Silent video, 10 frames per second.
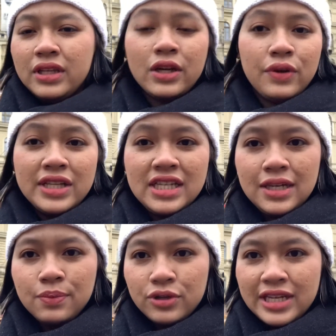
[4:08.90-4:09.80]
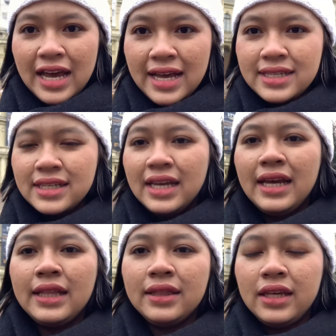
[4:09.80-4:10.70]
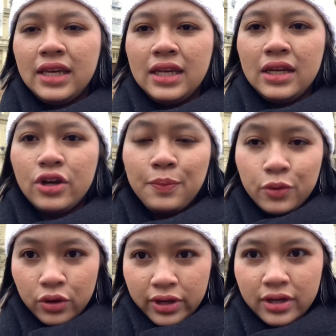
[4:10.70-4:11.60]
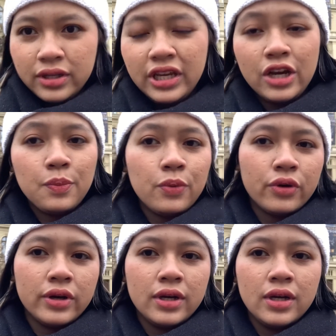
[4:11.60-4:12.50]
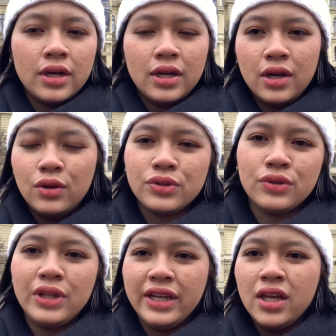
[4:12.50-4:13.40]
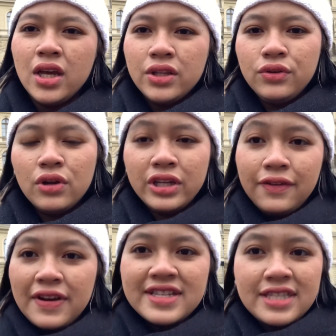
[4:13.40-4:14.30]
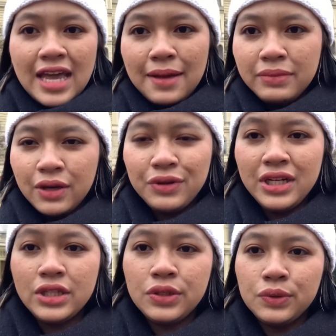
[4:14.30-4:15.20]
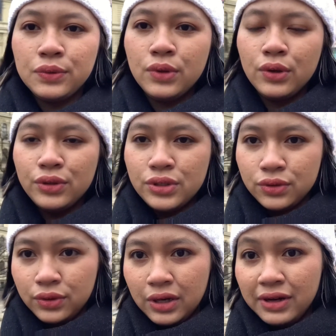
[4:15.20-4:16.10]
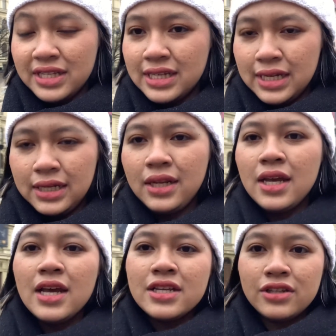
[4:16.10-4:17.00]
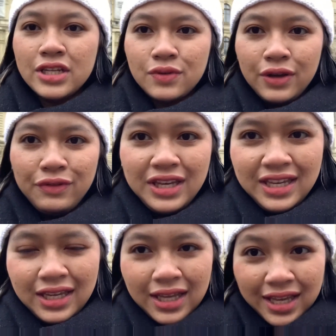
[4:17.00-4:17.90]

quarantine process, and the airport also like do not give us time that we need to go to quarantine. So that's why we